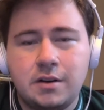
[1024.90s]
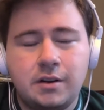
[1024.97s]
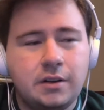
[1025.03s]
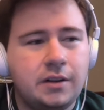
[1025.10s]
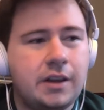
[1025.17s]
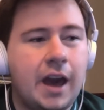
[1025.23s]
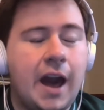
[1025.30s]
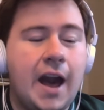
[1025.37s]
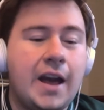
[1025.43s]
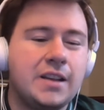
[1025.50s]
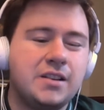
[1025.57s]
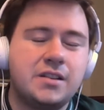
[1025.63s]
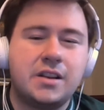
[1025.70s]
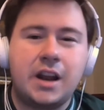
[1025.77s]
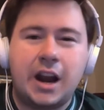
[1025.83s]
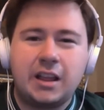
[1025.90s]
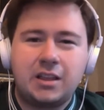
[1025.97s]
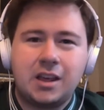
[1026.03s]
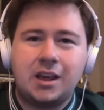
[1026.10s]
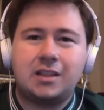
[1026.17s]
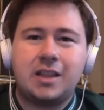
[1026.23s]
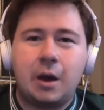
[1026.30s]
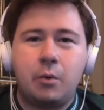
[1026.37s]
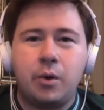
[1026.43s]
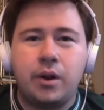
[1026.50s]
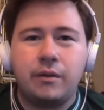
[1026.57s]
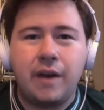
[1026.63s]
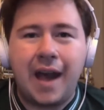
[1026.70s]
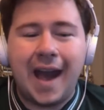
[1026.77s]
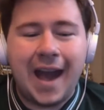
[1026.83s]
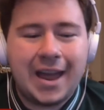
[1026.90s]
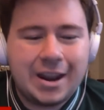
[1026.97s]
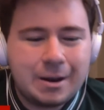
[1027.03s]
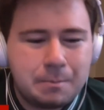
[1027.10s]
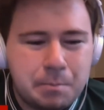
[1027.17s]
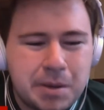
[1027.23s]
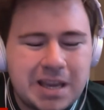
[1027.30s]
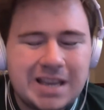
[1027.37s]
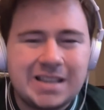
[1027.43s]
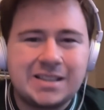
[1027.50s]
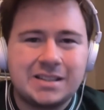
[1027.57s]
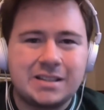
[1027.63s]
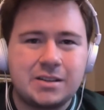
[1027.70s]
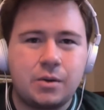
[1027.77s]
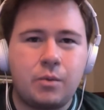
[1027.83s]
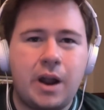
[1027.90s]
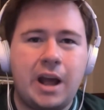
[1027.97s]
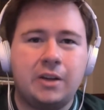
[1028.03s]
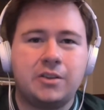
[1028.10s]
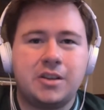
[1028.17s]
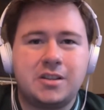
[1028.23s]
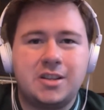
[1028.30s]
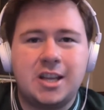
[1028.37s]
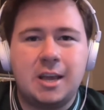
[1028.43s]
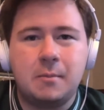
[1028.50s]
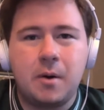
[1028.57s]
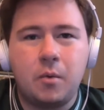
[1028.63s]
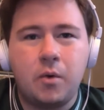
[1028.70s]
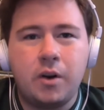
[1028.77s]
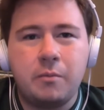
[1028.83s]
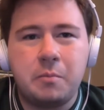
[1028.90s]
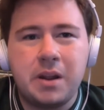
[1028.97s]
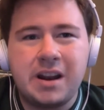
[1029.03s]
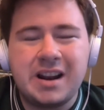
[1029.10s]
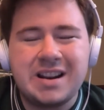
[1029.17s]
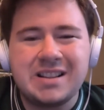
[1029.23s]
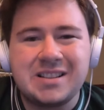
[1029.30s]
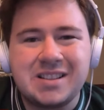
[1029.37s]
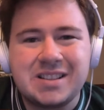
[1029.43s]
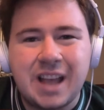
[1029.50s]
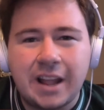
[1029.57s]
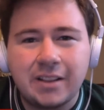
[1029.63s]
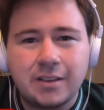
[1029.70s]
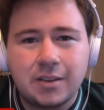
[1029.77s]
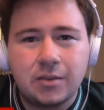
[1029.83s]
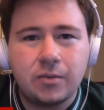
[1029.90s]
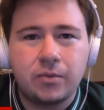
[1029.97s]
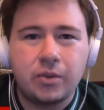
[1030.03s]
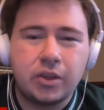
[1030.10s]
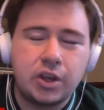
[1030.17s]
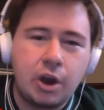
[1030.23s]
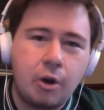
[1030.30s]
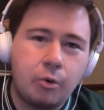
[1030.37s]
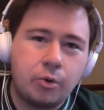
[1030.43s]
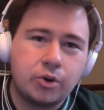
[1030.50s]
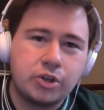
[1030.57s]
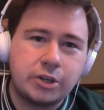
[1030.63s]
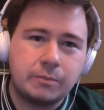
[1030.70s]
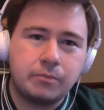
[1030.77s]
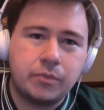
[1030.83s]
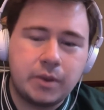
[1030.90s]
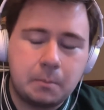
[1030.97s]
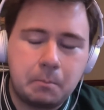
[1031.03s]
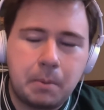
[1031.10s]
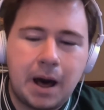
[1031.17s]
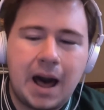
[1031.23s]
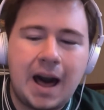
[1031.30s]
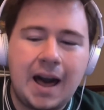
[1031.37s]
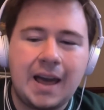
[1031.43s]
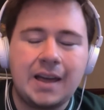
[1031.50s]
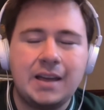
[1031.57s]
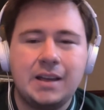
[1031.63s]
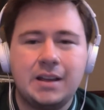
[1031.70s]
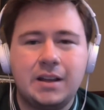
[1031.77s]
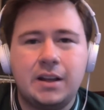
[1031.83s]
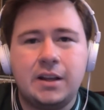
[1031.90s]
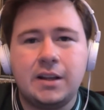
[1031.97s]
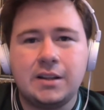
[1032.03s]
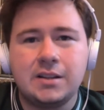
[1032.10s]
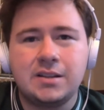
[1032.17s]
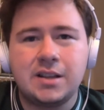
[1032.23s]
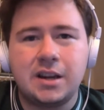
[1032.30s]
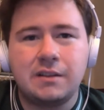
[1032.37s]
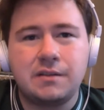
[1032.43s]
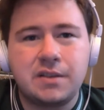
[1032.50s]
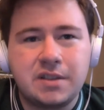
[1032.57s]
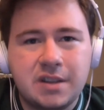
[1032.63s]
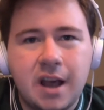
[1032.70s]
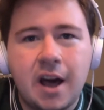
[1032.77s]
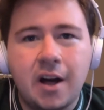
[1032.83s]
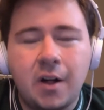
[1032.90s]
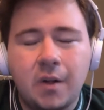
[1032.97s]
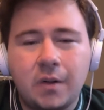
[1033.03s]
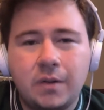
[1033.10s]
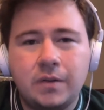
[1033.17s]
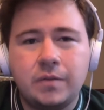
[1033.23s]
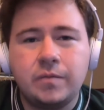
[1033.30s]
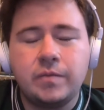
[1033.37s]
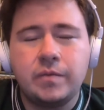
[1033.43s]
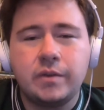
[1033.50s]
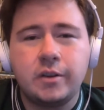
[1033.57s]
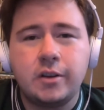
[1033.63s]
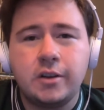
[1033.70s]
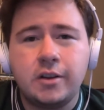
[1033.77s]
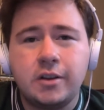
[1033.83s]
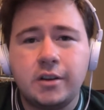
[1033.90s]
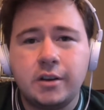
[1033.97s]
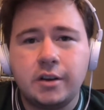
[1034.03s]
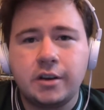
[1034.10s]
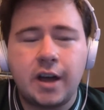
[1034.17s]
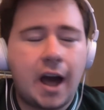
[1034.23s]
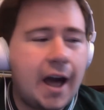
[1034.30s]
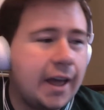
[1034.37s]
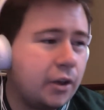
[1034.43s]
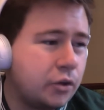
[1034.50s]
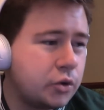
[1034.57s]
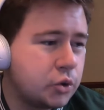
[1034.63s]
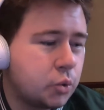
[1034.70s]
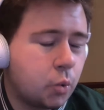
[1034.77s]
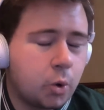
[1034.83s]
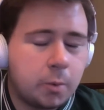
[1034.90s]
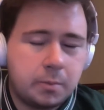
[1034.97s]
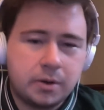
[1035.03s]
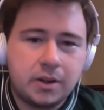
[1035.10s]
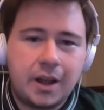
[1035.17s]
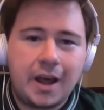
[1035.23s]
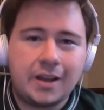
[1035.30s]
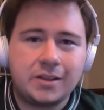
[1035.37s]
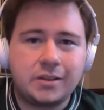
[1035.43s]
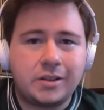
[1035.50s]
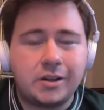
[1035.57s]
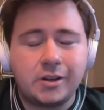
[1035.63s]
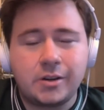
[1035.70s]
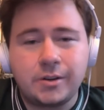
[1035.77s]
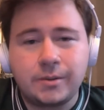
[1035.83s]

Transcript: Guys, and I think that would have added pieces around this team. It would have been an incentive for the ownership to buy instead of sell. Kyle Schwarber last year.